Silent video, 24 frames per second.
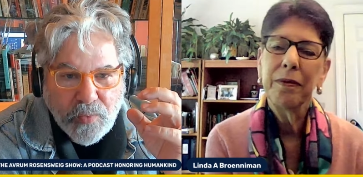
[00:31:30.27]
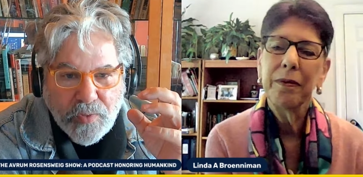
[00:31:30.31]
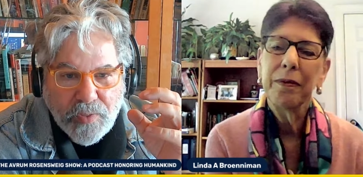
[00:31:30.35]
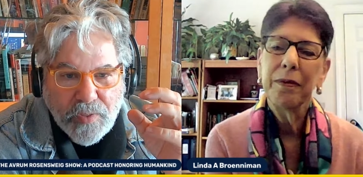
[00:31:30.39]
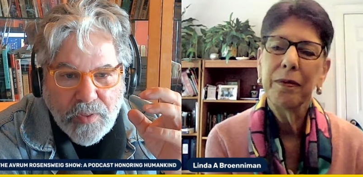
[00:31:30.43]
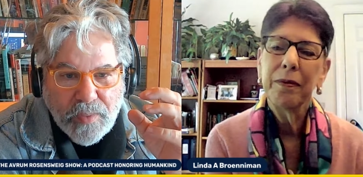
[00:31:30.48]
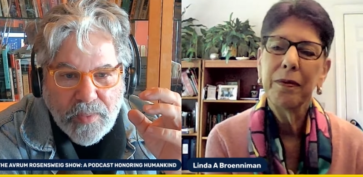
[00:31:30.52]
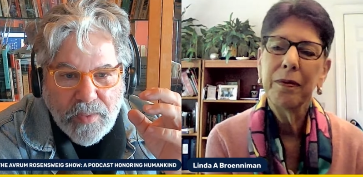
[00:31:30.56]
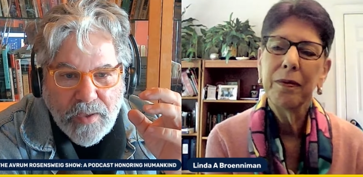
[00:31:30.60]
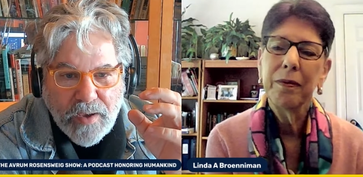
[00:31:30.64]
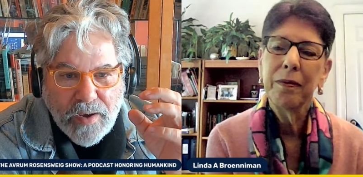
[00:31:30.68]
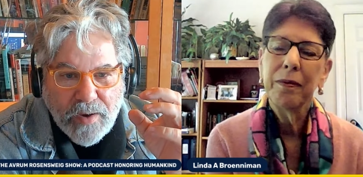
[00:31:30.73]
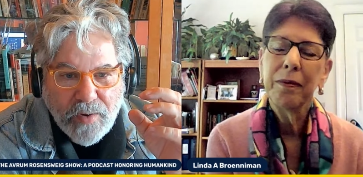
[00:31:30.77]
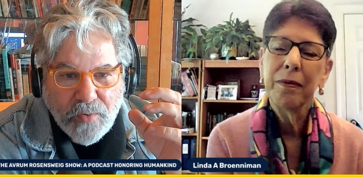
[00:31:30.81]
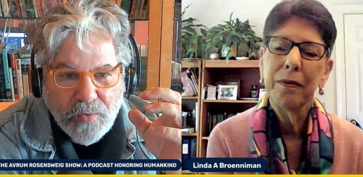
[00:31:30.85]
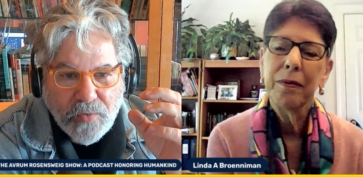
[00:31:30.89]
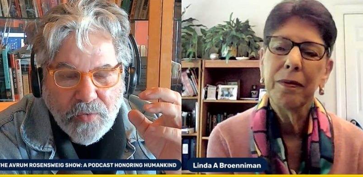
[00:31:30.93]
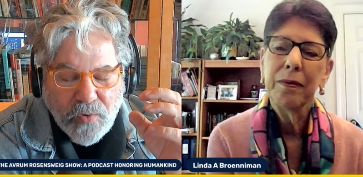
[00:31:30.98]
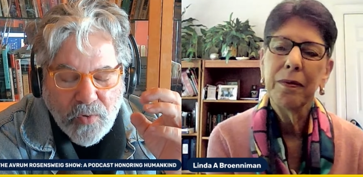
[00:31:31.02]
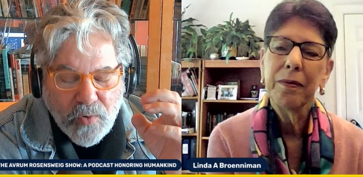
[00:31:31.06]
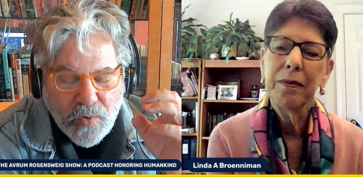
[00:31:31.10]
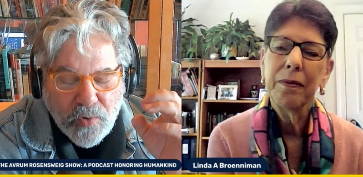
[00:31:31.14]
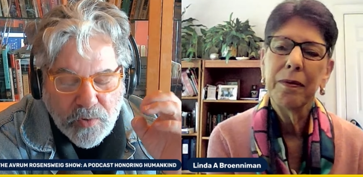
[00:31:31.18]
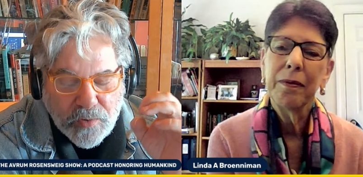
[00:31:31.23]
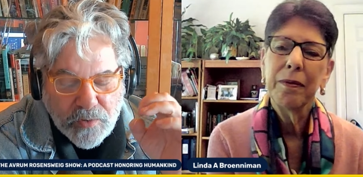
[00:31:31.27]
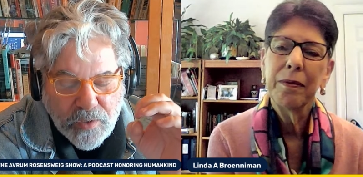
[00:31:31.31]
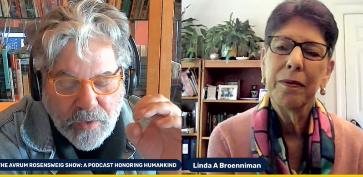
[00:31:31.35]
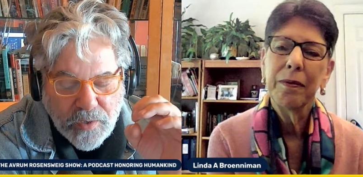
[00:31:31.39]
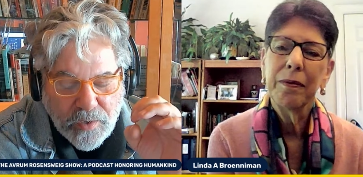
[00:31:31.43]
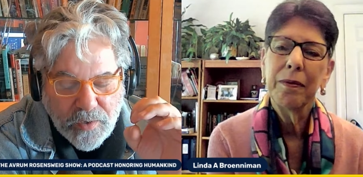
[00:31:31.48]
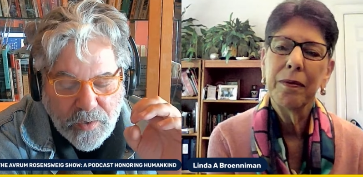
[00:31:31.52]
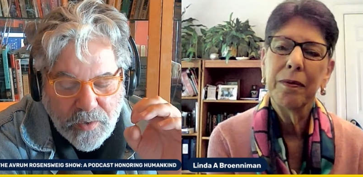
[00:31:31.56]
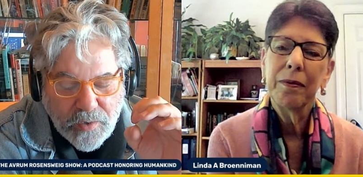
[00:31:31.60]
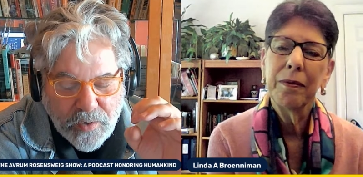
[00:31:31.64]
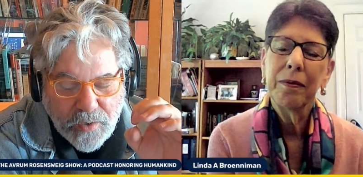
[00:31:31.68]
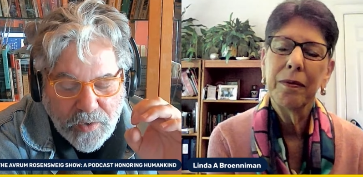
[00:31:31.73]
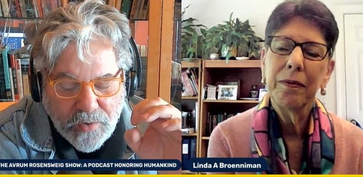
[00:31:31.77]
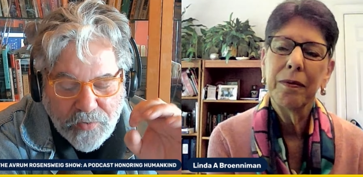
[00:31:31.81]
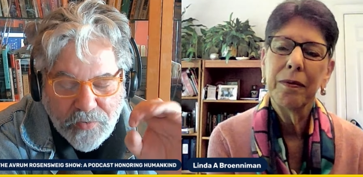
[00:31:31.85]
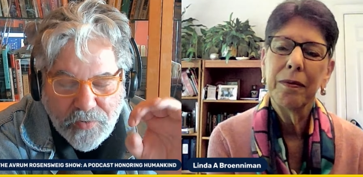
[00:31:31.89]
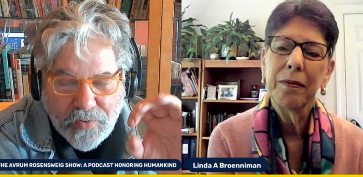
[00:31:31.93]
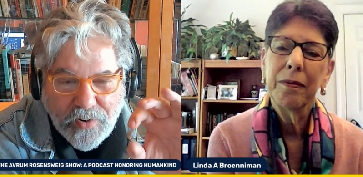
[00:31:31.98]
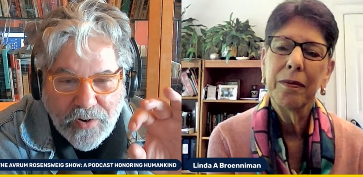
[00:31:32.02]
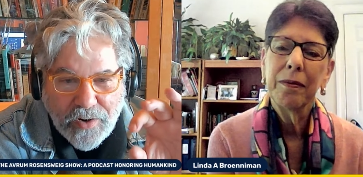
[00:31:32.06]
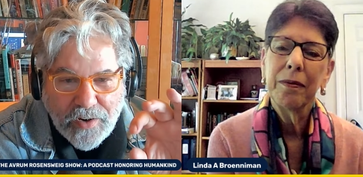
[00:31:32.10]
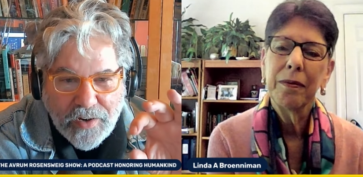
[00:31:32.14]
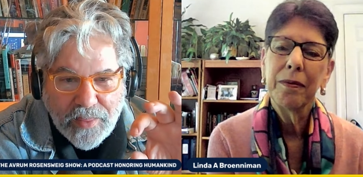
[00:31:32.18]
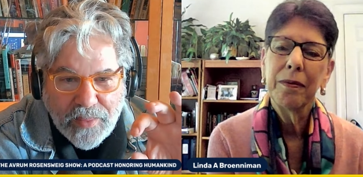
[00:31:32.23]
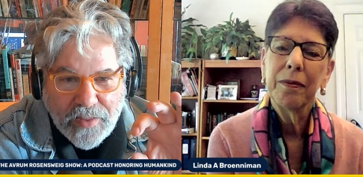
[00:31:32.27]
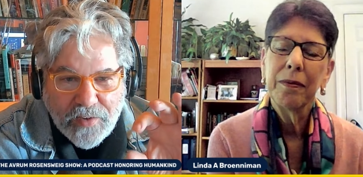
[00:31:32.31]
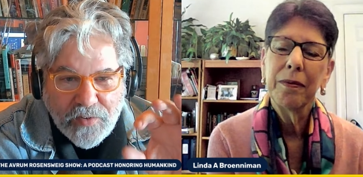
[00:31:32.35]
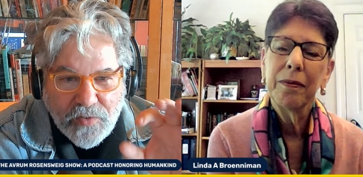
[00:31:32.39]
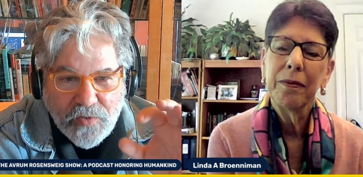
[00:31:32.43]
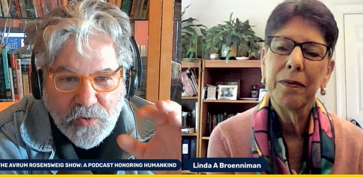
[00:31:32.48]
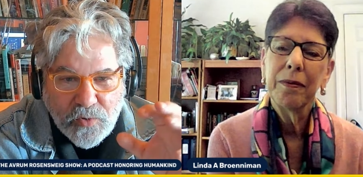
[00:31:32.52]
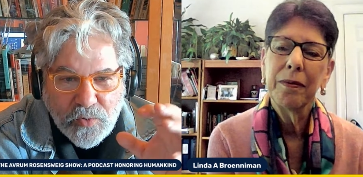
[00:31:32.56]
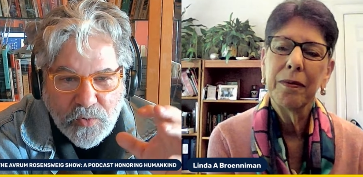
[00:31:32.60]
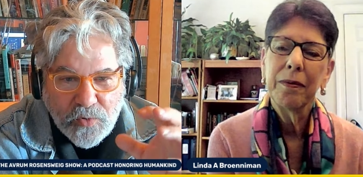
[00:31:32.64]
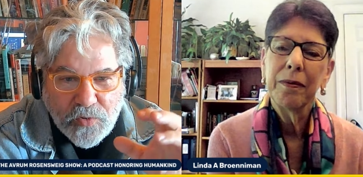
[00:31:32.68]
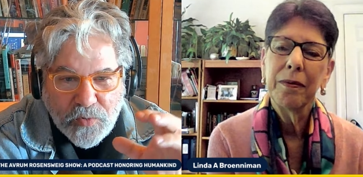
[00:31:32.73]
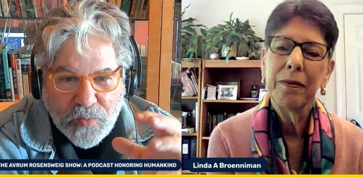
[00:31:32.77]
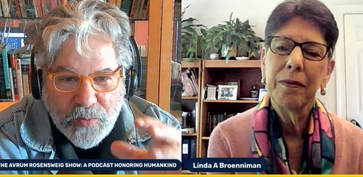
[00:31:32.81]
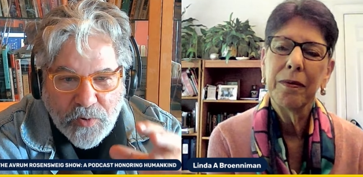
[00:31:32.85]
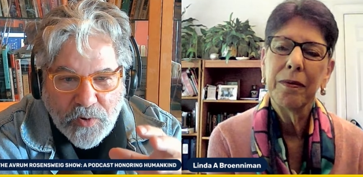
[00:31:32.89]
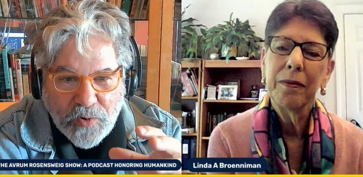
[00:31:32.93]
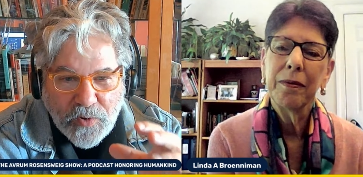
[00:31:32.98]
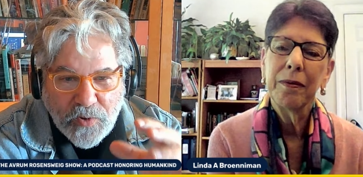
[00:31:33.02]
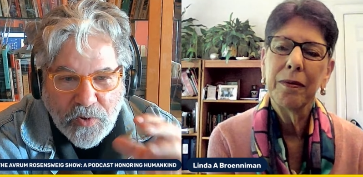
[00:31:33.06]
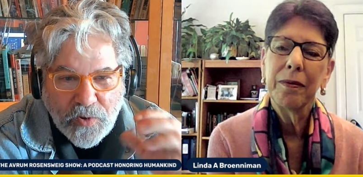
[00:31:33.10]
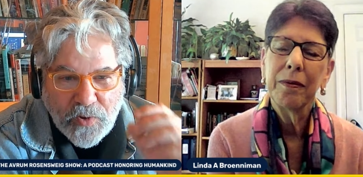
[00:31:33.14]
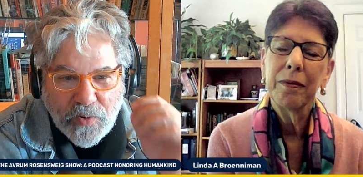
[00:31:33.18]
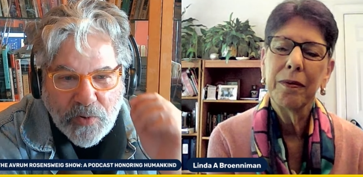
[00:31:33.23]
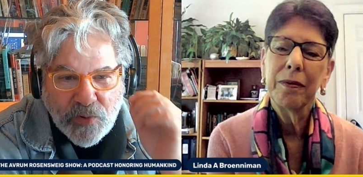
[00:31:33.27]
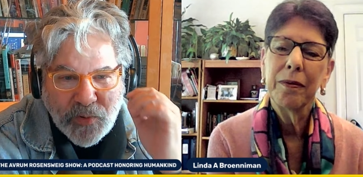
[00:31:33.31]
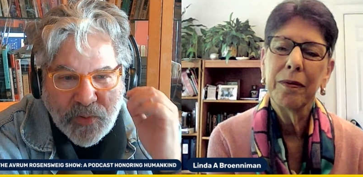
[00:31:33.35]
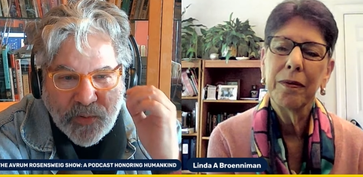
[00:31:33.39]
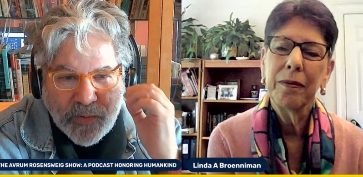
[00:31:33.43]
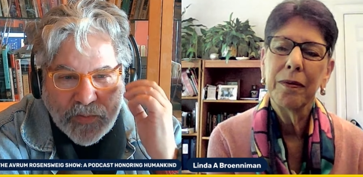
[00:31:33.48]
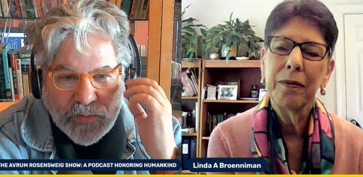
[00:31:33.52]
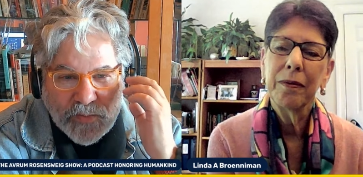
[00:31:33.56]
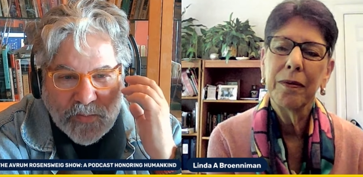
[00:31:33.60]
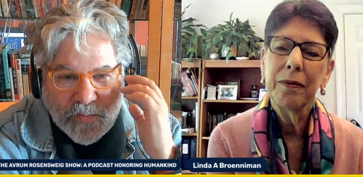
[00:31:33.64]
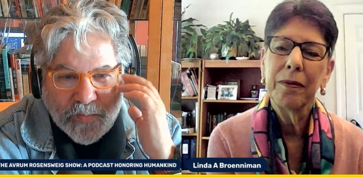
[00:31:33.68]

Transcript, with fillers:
Speaker 1: within the household? Is there anything Jewish about you?